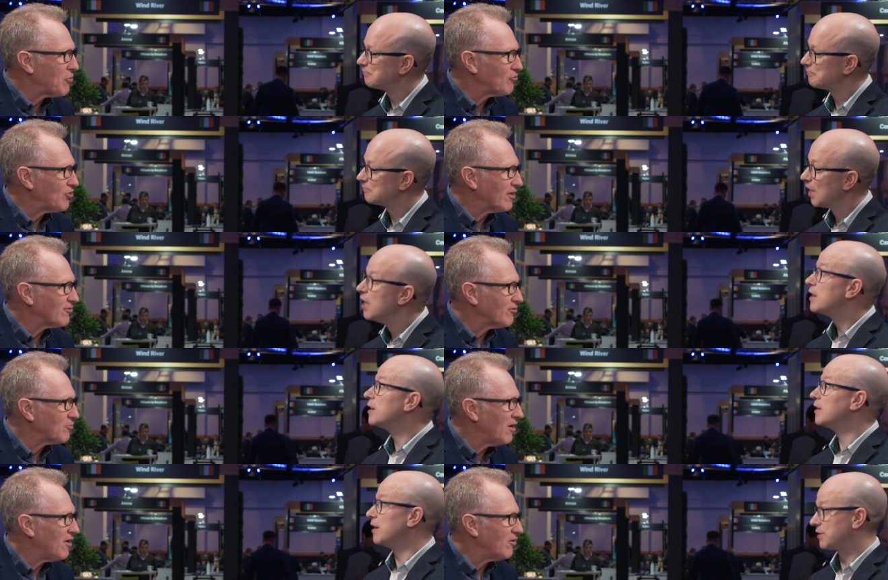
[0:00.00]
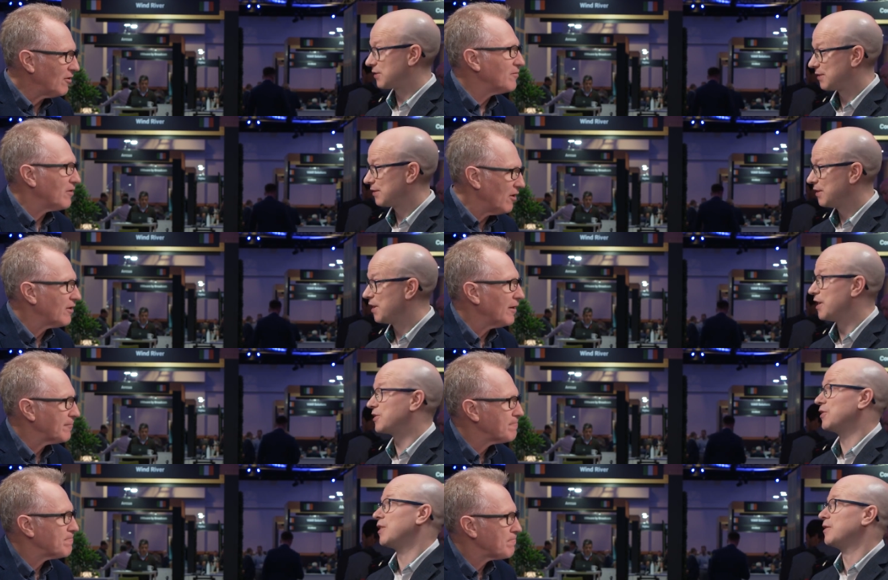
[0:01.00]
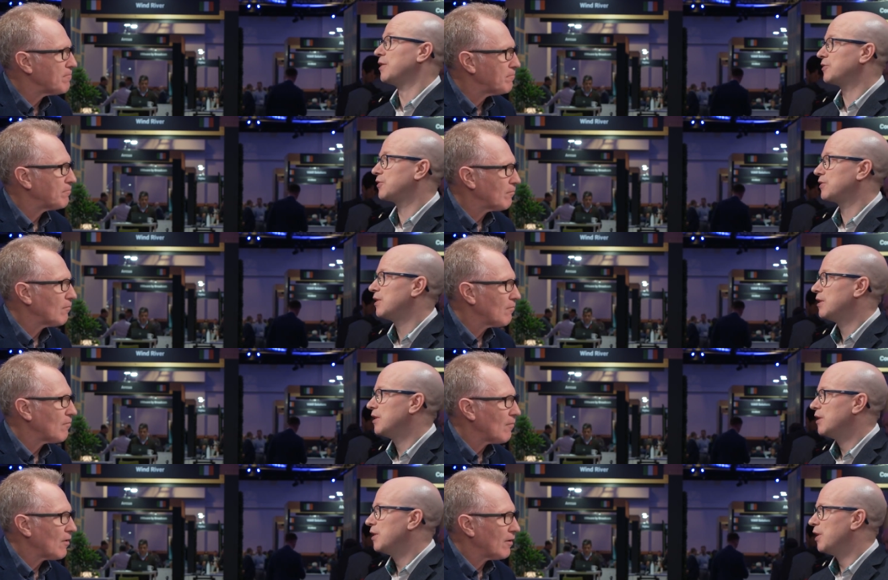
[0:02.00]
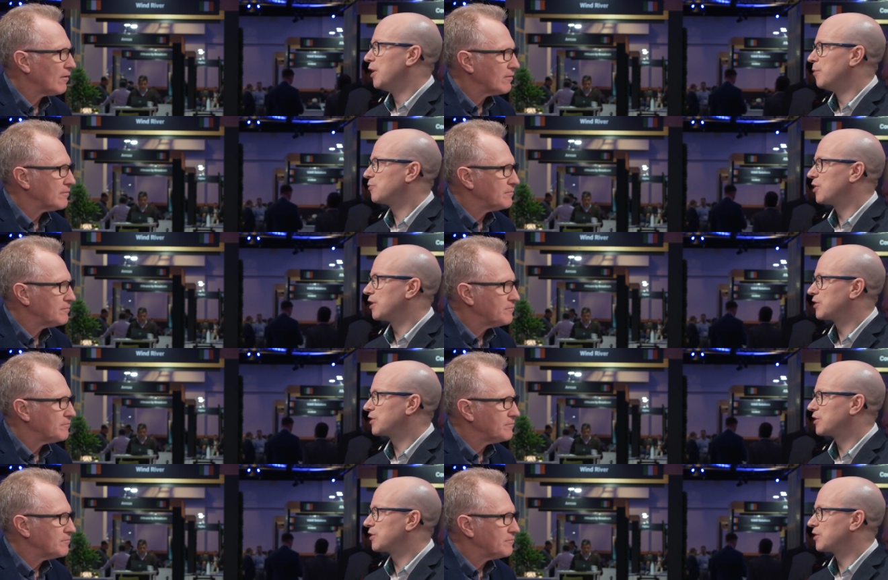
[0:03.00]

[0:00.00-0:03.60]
Speaker 1: project as well? Yes. okay. Yeah,
Speaker 2: so that, that's um, so